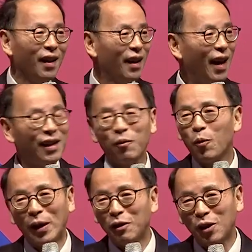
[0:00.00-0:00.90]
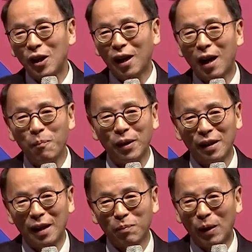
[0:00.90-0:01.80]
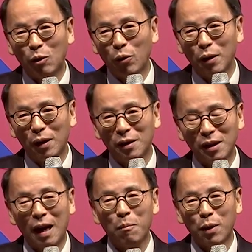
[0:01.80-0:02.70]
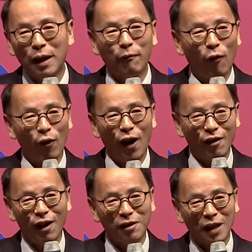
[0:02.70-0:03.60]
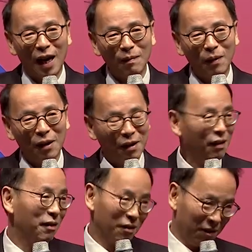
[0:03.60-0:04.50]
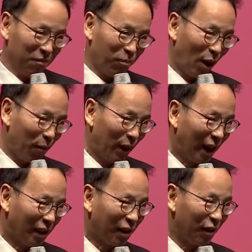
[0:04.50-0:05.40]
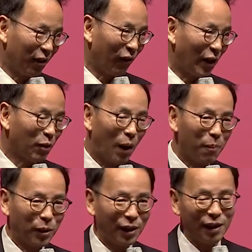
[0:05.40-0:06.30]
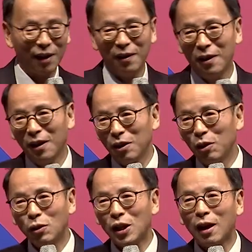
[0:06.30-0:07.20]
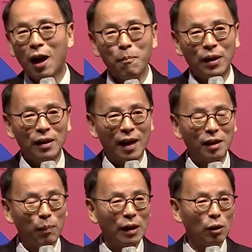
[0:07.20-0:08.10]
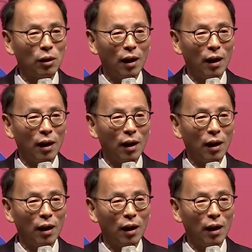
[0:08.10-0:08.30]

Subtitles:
And when you see a company that's been doing the same thing for a long time, probably that's a good investment opportunity. You see a company that's been